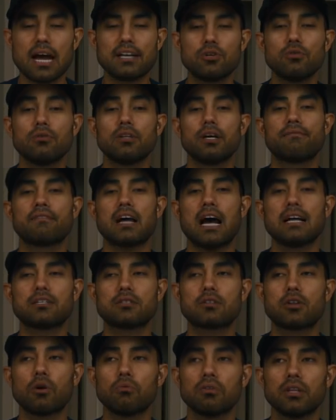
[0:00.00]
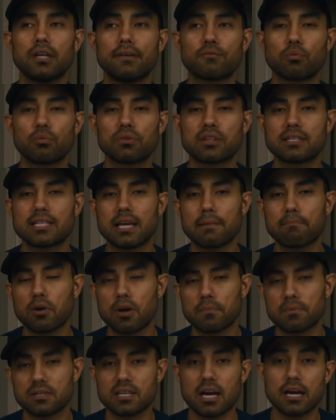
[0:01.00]
I do lift, I just don't lift with the same
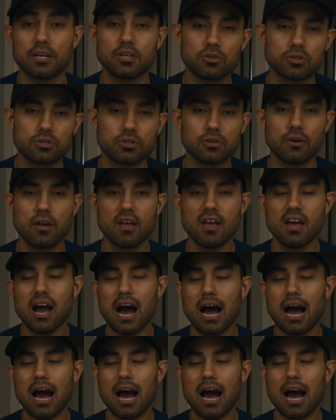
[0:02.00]
purpose I used to.